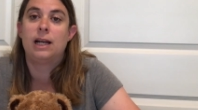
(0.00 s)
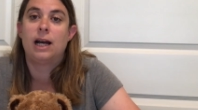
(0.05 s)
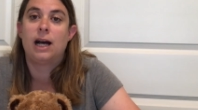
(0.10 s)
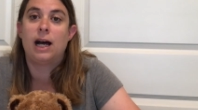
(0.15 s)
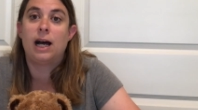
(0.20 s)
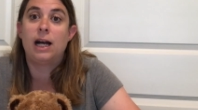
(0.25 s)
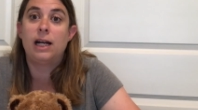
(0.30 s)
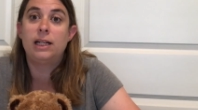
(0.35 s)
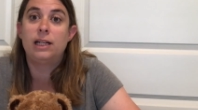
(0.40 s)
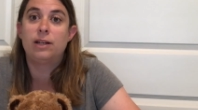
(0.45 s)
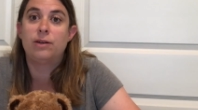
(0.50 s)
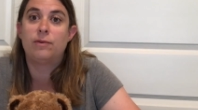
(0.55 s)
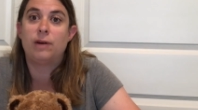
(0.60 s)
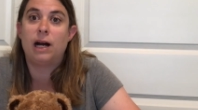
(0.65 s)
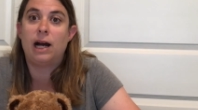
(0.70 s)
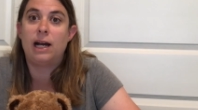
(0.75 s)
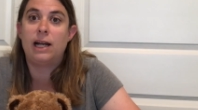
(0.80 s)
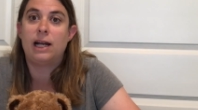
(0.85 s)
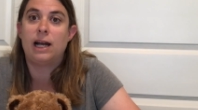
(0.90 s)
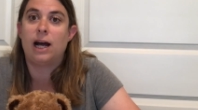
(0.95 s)
I know
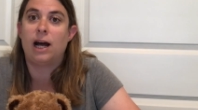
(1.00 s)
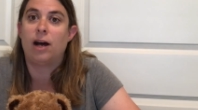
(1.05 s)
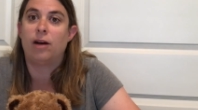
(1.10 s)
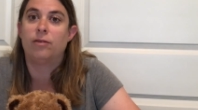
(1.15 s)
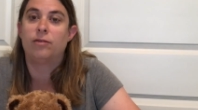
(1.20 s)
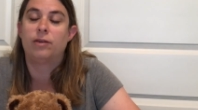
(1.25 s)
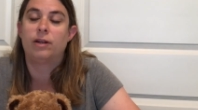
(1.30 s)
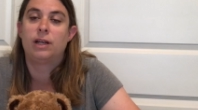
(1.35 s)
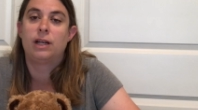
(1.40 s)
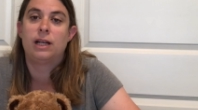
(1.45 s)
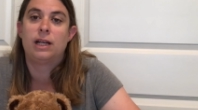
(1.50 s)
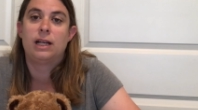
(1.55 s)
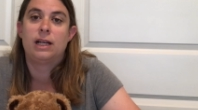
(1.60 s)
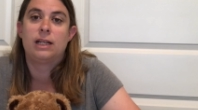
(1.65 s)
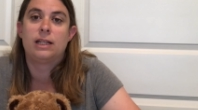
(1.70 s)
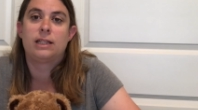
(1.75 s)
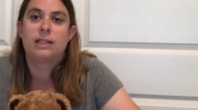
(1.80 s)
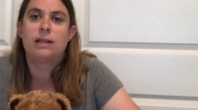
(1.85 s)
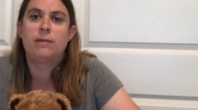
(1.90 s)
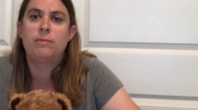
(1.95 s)
I have.
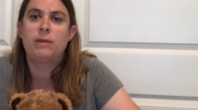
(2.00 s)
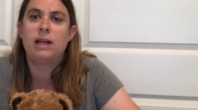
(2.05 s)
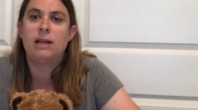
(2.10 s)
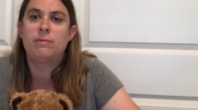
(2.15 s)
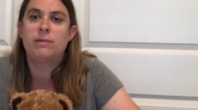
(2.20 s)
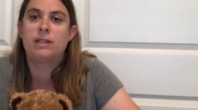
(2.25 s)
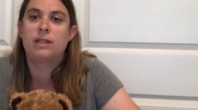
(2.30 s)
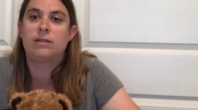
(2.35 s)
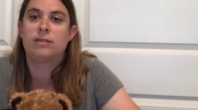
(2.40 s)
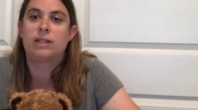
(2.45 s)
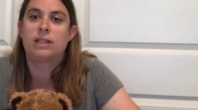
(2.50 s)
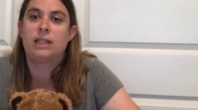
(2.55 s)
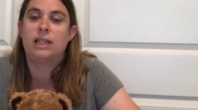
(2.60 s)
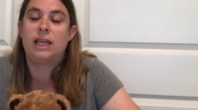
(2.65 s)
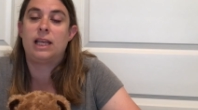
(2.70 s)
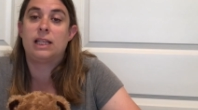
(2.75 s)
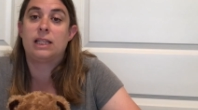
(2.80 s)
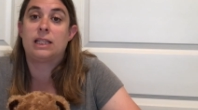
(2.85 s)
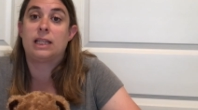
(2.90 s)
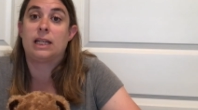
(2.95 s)
Sometimes there's
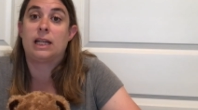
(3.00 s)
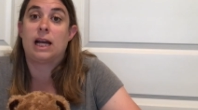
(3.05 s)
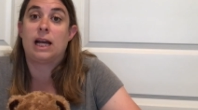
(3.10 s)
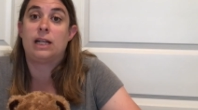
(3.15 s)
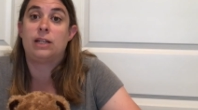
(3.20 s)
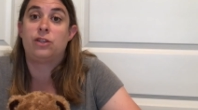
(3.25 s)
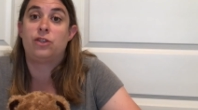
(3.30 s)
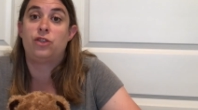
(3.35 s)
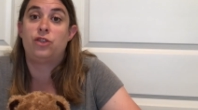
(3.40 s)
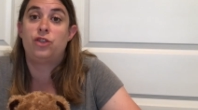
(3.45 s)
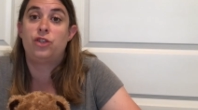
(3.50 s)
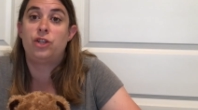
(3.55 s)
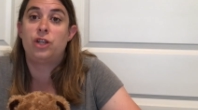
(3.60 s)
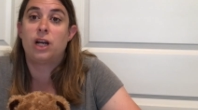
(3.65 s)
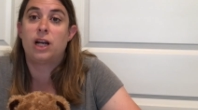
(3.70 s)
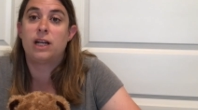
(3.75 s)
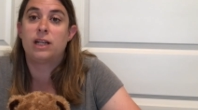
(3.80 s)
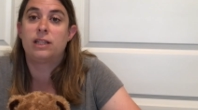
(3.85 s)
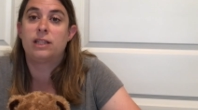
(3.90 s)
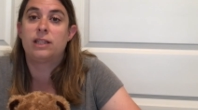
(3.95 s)
things that I
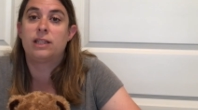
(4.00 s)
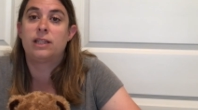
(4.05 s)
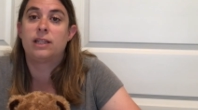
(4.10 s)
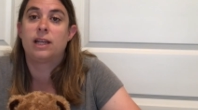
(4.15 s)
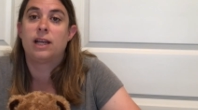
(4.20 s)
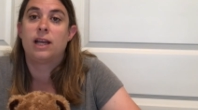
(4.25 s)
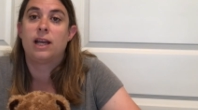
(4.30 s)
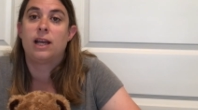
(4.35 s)
just